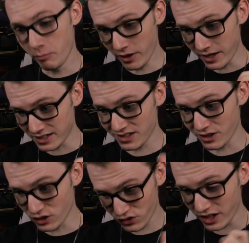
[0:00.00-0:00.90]
But the
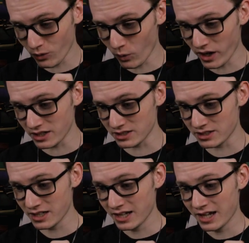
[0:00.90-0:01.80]
trick
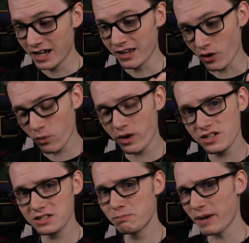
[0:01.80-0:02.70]
was, there weren't
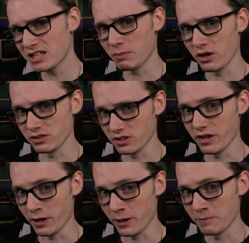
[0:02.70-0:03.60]
just baseballs in
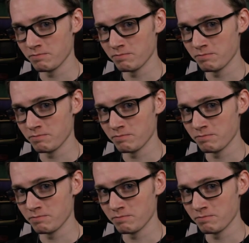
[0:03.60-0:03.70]
there.